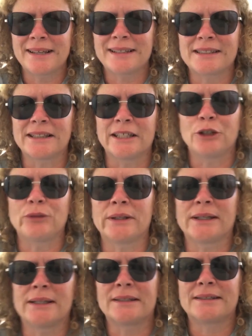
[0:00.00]
It's Lynn
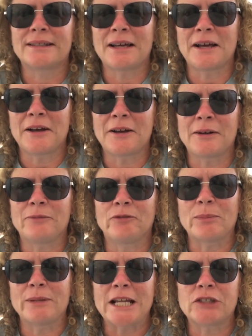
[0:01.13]
Aurelius
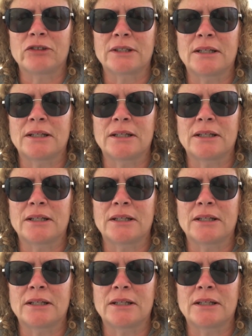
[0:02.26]
from Nashville,